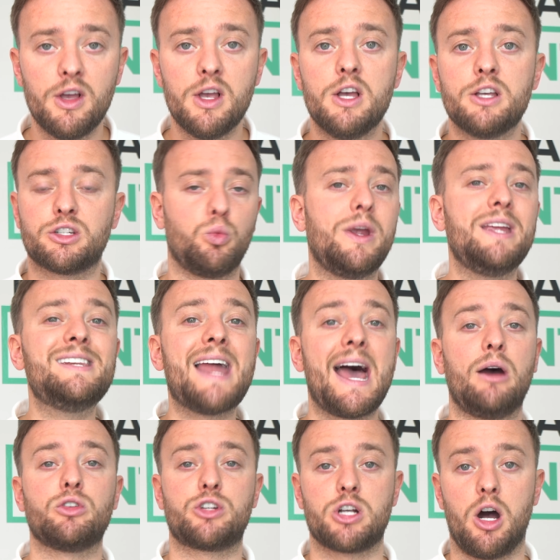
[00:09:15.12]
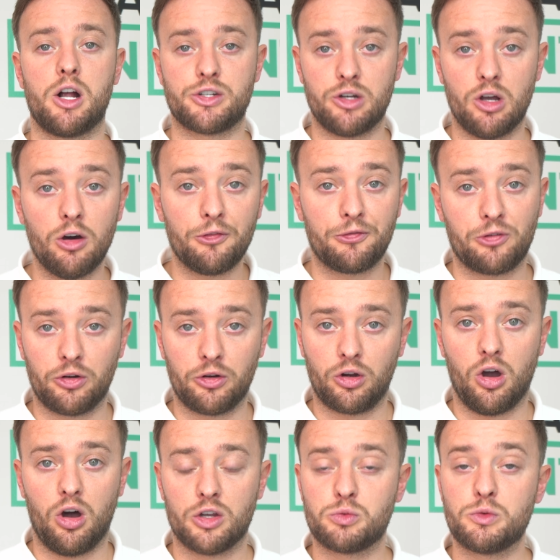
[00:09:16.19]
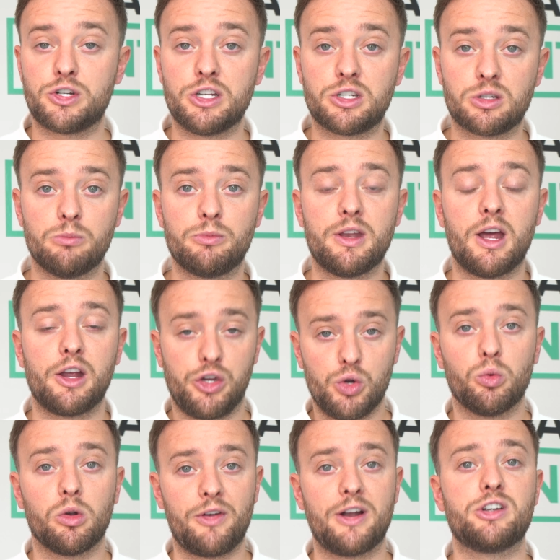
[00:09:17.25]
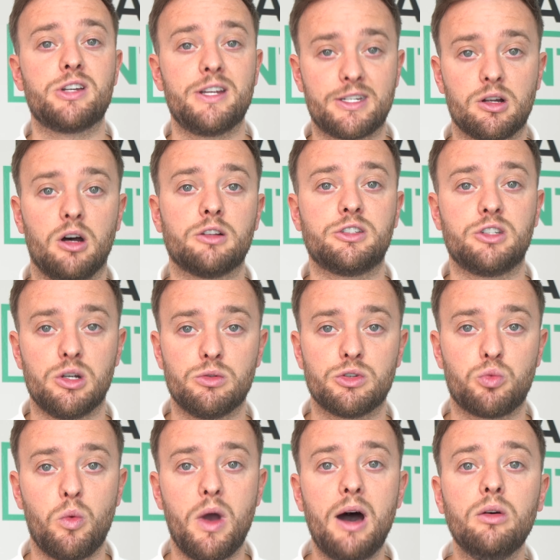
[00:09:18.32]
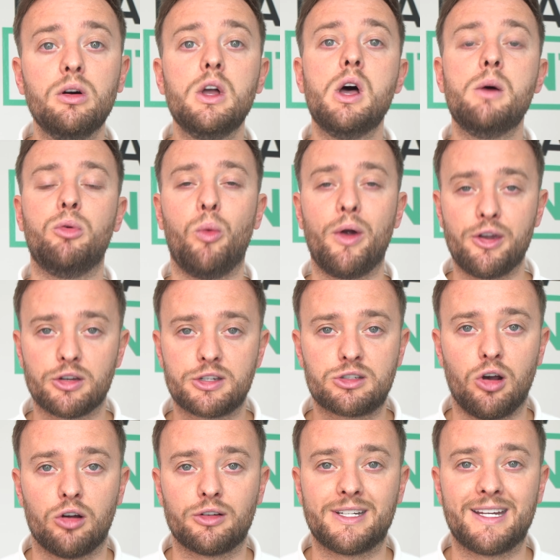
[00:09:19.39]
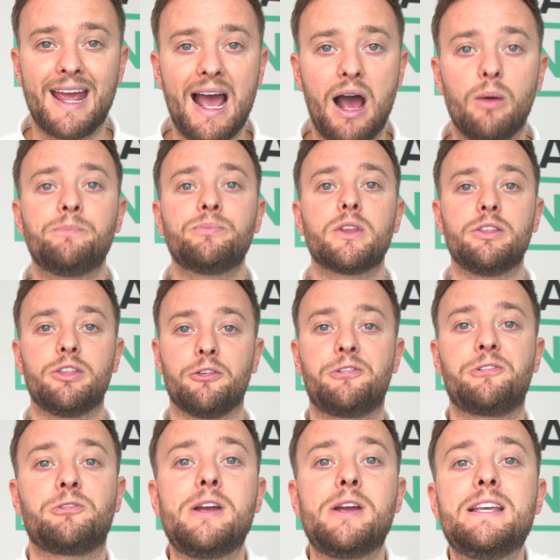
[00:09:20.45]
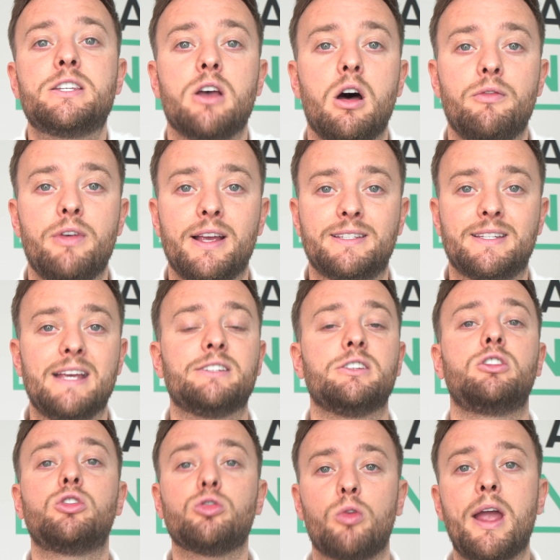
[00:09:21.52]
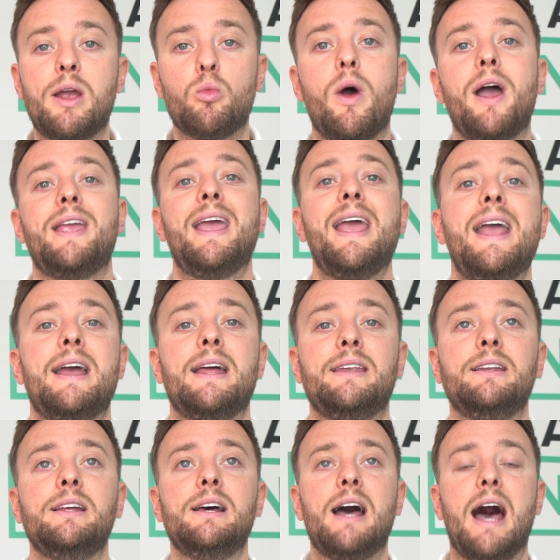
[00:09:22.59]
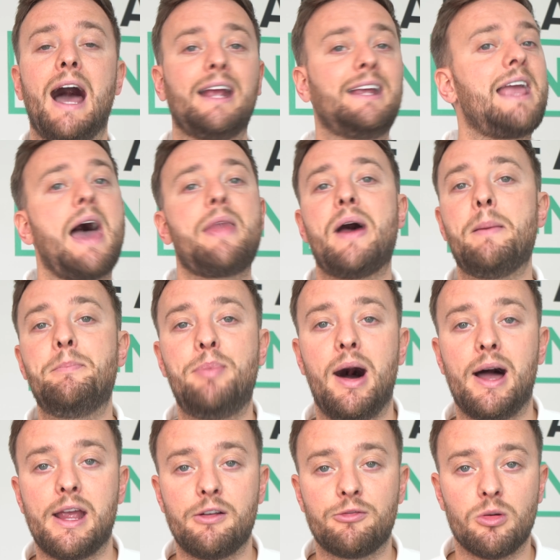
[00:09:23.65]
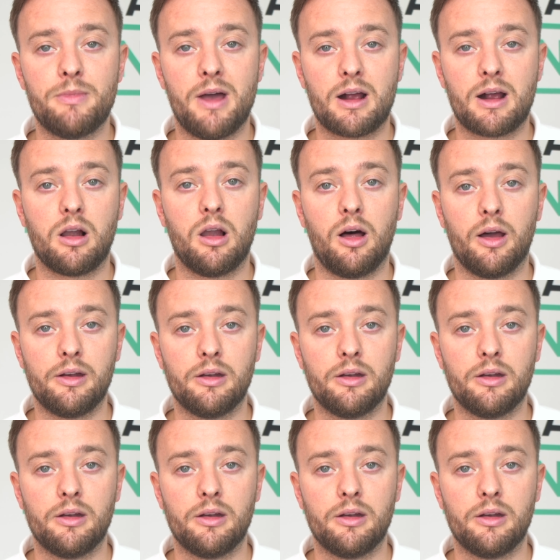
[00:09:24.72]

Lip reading: So we now charge an upfront cost, which is something that you will eventually start to do as well. But when you're starting out, the free service is a great way in and get that buying from that client.